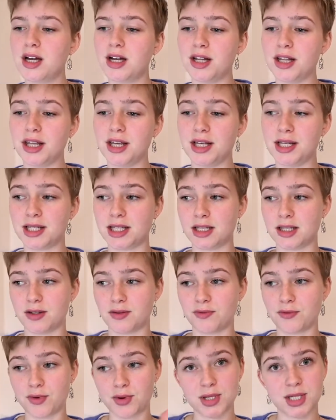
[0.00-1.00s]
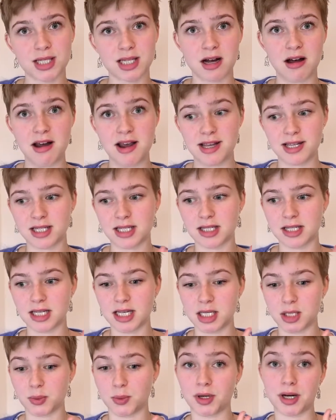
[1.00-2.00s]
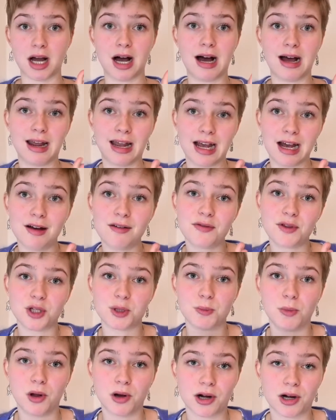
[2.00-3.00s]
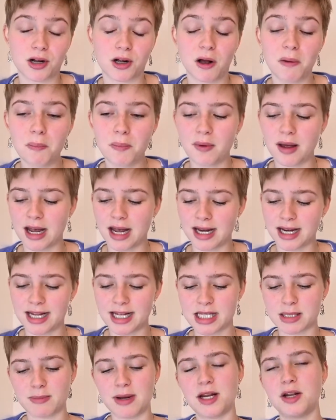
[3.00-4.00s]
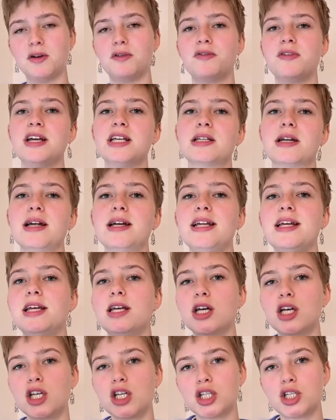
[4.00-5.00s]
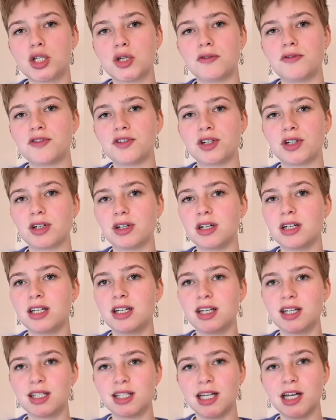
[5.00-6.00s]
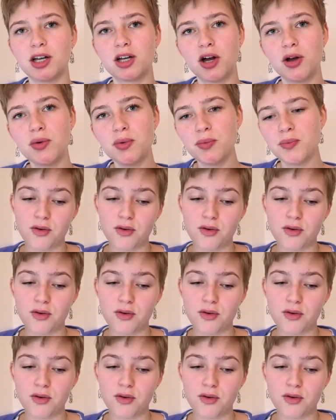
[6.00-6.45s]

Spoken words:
The first size is what I have, the smaller cup, and it's made of a slightly softer silicone.